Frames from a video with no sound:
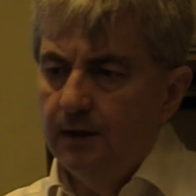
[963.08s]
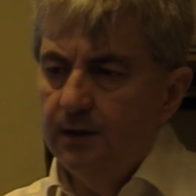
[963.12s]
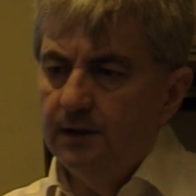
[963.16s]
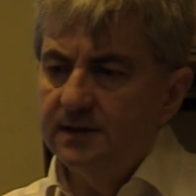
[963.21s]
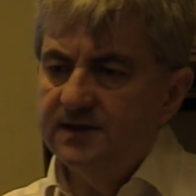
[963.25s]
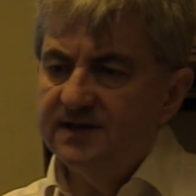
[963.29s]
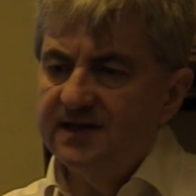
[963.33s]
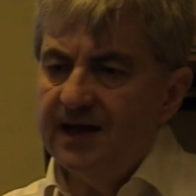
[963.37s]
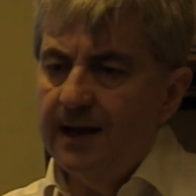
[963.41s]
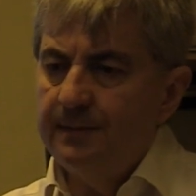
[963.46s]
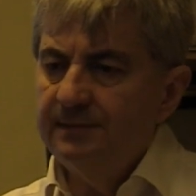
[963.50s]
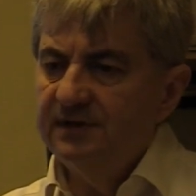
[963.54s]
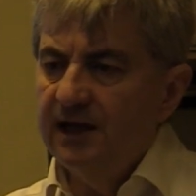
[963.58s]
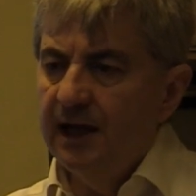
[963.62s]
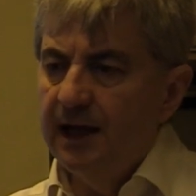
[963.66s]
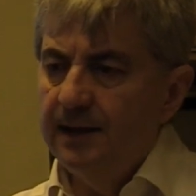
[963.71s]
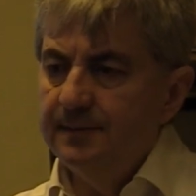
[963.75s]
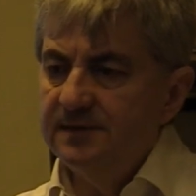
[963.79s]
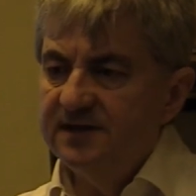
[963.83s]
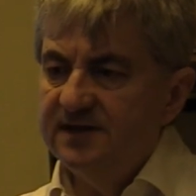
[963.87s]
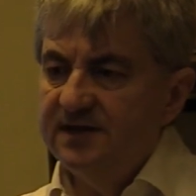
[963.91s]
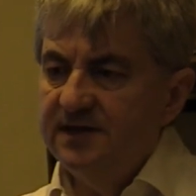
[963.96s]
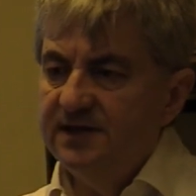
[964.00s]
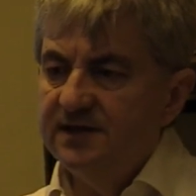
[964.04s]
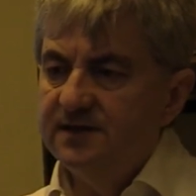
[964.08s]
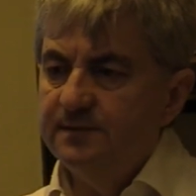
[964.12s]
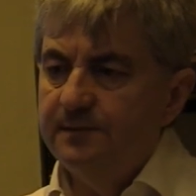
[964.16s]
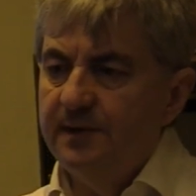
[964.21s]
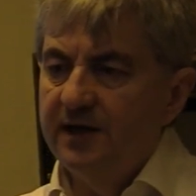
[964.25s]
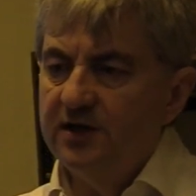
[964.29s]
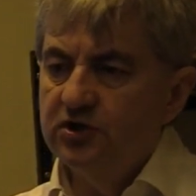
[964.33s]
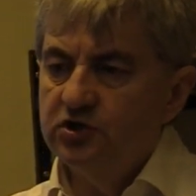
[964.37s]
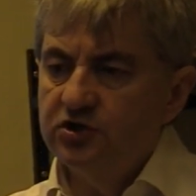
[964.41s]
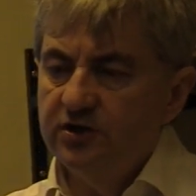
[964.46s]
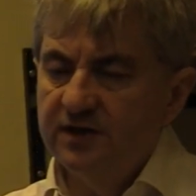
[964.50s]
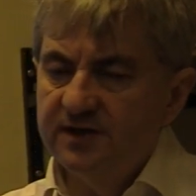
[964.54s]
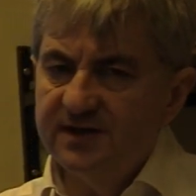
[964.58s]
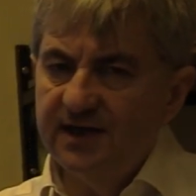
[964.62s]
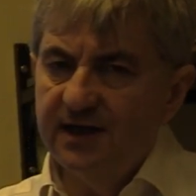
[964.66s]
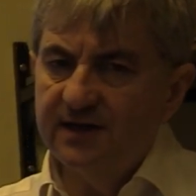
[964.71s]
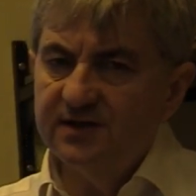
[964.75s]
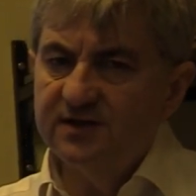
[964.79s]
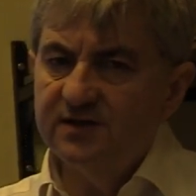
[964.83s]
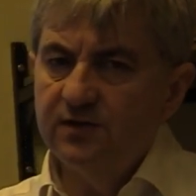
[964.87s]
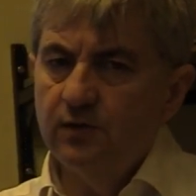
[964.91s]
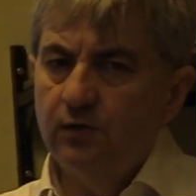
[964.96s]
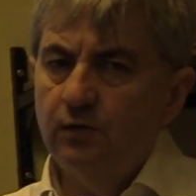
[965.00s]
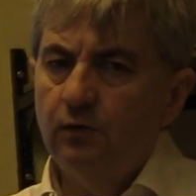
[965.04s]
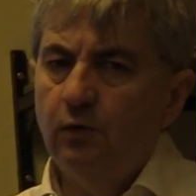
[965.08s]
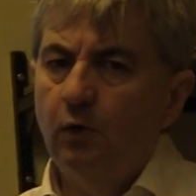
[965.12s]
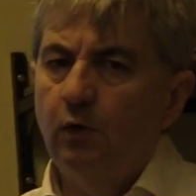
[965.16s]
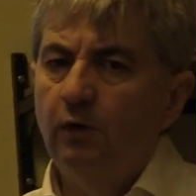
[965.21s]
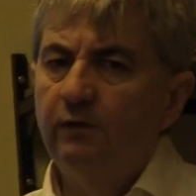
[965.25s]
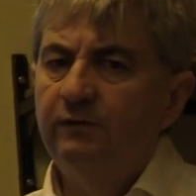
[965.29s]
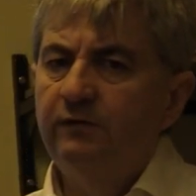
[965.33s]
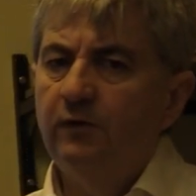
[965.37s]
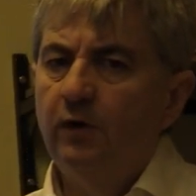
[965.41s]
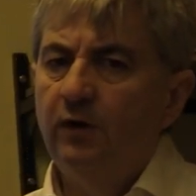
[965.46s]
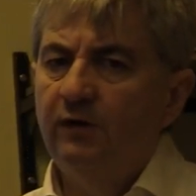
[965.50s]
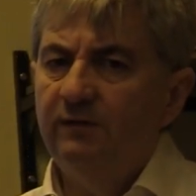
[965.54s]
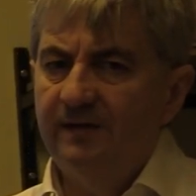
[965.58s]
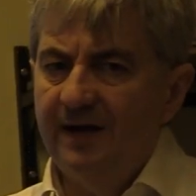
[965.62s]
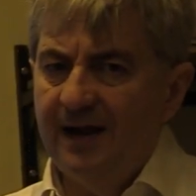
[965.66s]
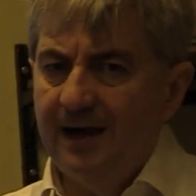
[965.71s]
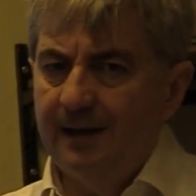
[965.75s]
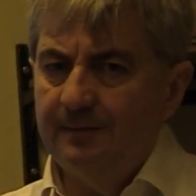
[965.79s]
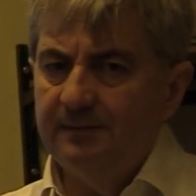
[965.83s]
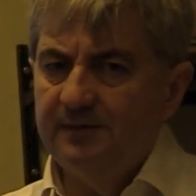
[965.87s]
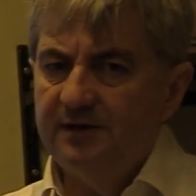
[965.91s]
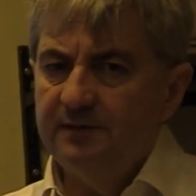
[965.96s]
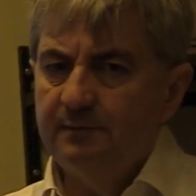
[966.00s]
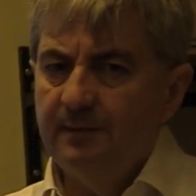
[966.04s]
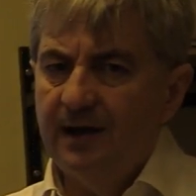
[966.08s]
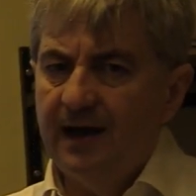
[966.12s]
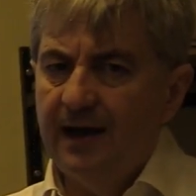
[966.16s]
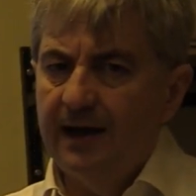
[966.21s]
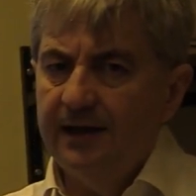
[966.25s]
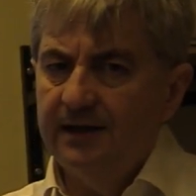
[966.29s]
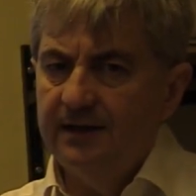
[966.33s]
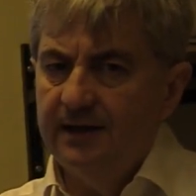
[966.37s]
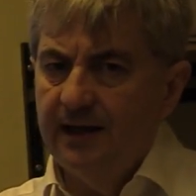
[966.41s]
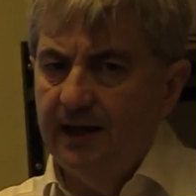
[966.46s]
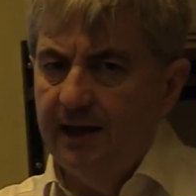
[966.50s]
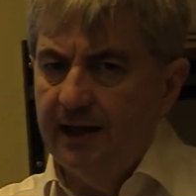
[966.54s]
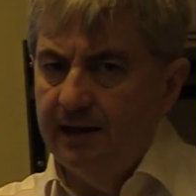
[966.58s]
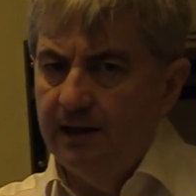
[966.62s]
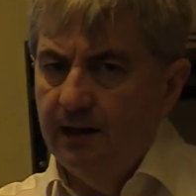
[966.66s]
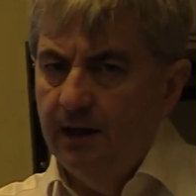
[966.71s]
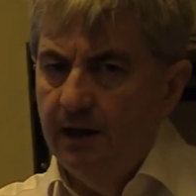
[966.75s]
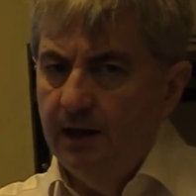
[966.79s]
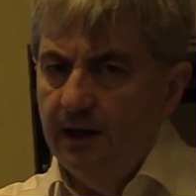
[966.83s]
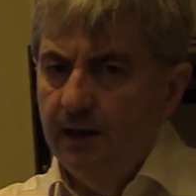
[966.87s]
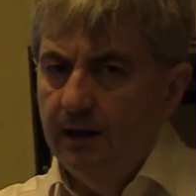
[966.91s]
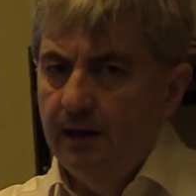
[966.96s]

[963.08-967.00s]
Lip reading: sometimes these patients are so overwhelmed by their